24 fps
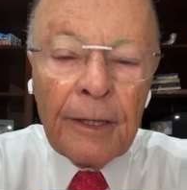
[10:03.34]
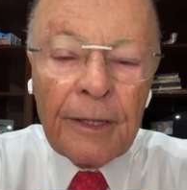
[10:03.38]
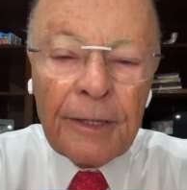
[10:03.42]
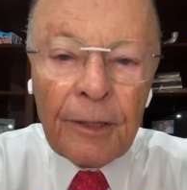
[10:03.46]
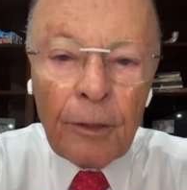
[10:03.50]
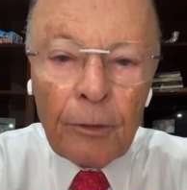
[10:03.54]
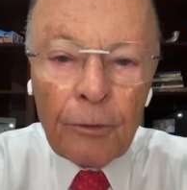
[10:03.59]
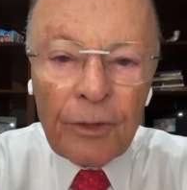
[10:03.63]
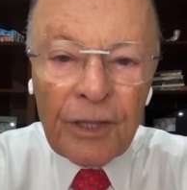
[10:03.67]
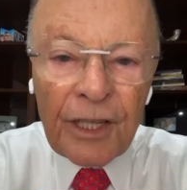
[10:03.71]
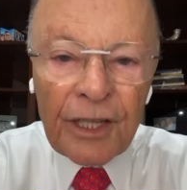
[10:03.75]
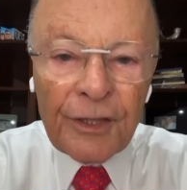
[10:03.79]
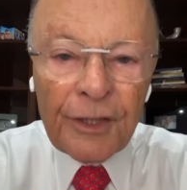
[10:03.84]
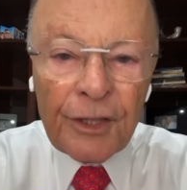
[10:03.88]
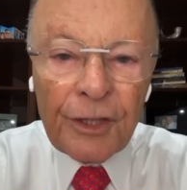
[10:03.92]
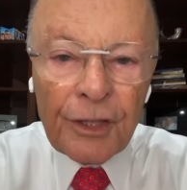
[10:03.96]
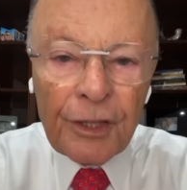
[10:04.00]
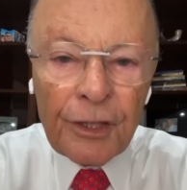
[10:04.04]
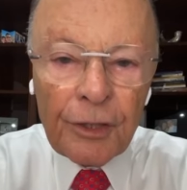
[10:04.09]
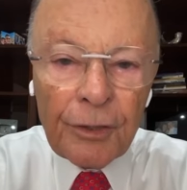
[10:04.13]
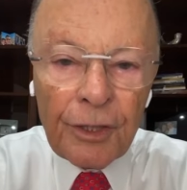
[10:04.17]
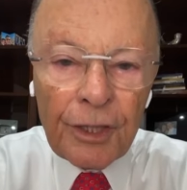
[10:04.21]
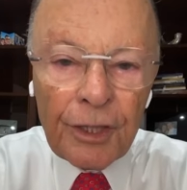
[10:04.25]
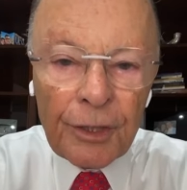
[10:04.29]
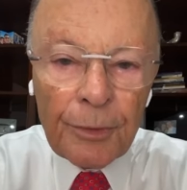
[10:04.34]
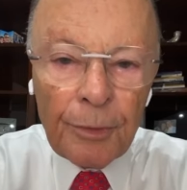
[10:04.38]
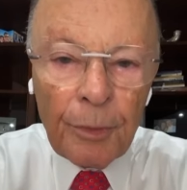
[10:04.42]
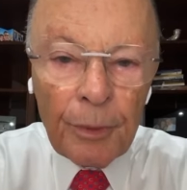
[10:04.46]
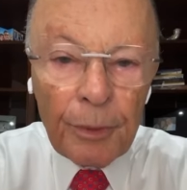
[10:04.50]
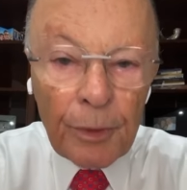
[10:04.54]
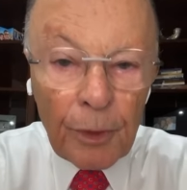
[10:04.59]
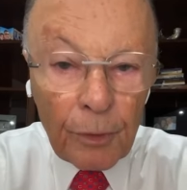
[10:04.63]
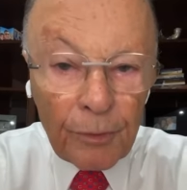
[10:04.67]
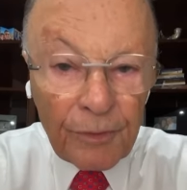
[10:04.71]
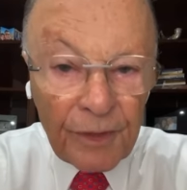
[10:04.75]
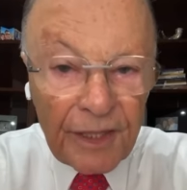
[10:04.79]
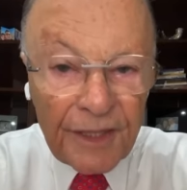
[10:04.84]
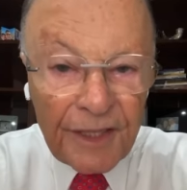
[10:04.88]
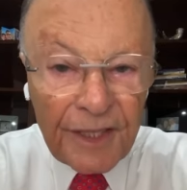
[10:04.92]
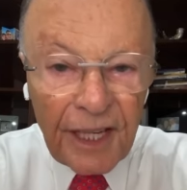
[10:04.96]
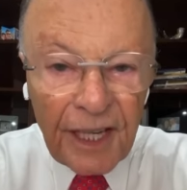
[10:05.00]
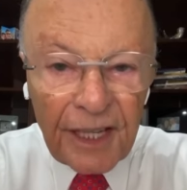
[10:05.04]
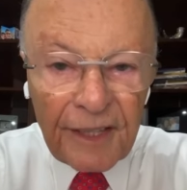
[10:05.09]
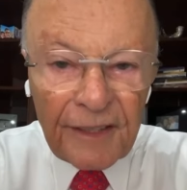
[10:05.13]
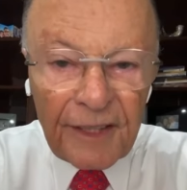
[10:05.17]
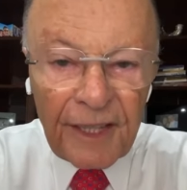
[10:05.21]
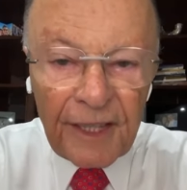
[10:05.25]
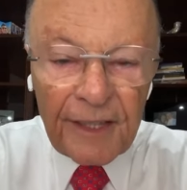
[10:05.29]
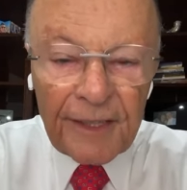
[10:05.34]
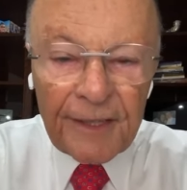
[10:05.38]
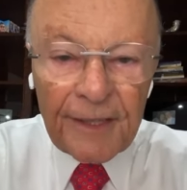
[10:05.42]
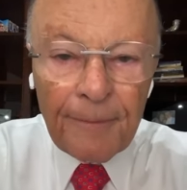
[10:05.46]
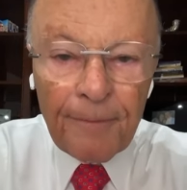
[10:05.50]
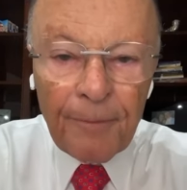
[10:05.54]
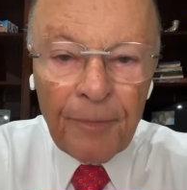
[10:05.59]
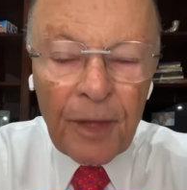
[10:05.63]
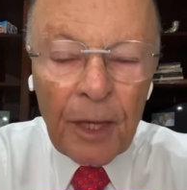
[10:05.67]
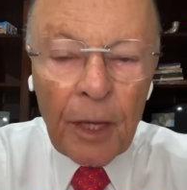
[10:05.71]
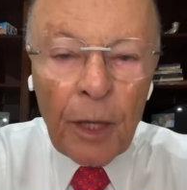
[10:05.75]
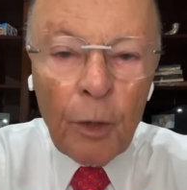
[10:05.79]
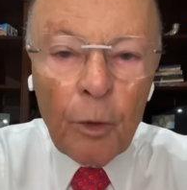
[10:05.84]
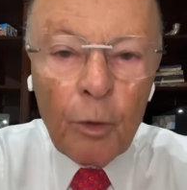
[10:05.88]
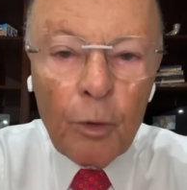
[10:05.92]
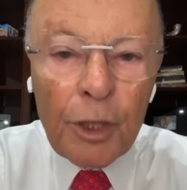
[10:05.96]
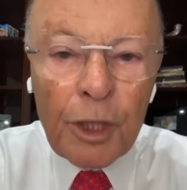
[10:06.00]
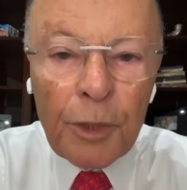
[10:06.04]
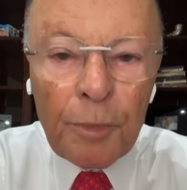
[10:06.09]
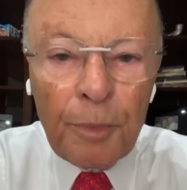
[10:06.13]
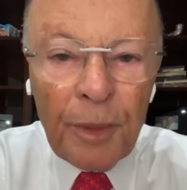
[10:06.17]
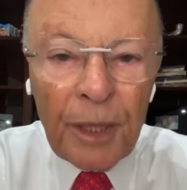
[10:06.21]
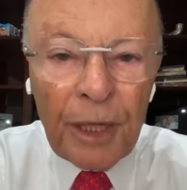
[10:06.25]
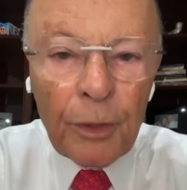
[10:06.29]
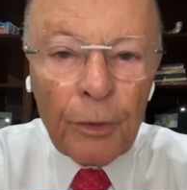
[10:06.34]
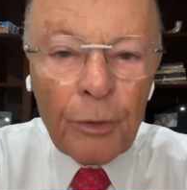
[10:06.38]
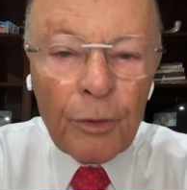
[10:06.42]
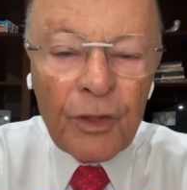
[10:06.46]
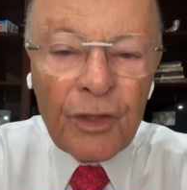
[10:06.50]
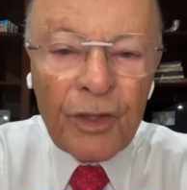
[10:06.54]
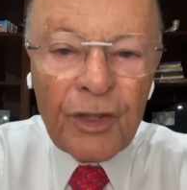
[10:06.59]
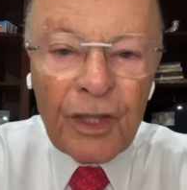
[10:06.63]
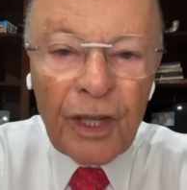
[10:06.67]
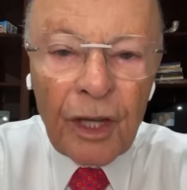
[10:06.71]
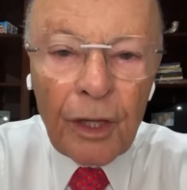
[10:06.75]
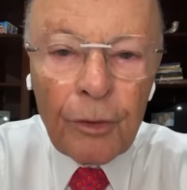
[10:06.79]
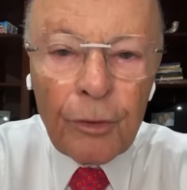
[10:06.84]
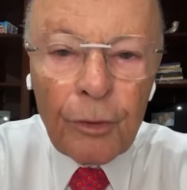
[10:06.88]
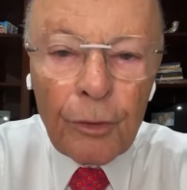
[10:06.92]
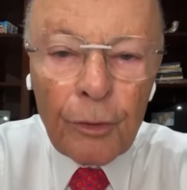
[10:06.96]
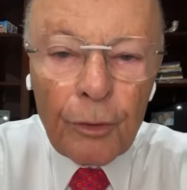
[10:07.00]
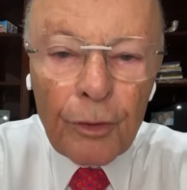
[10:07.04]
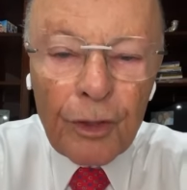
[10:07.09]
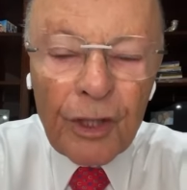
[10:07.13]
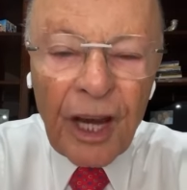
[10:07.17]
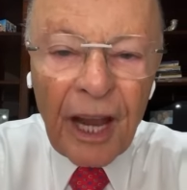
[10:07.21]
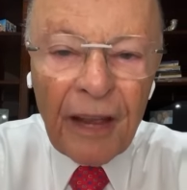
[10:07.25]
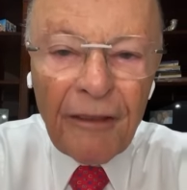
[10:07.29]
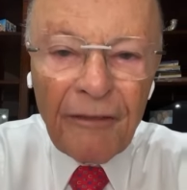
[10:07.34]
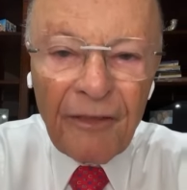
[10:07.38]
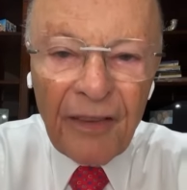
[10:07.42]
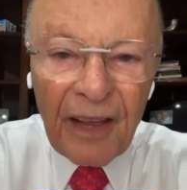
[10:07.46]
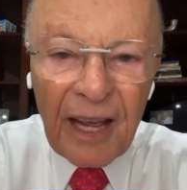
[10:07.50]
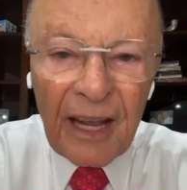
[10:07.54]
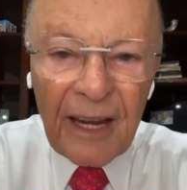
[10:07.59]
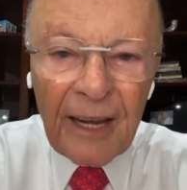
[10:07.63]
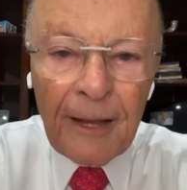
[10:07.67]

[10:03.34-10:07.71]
people who are watching us right now, I'm sure